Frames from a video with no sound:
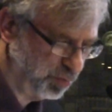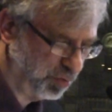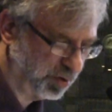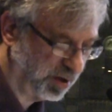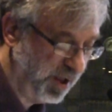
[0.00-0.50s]

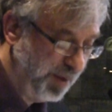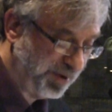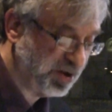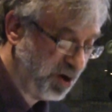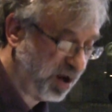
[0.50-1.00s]
rural.
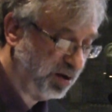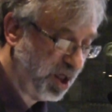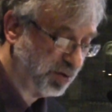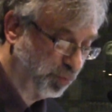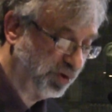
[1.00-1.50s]
But they're not a
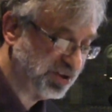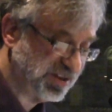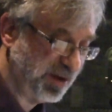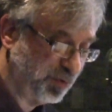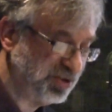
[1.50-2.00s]
lot worse
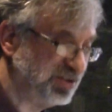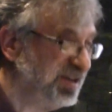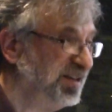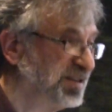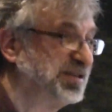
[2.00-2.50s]
than what you
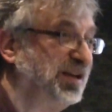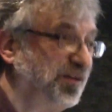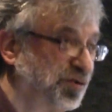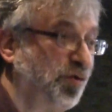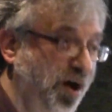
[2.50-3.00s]
see in the City
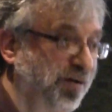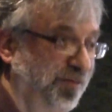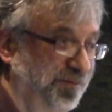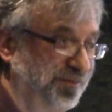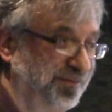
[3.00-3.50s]
of
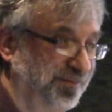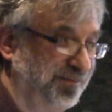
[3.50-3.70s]
Toronto,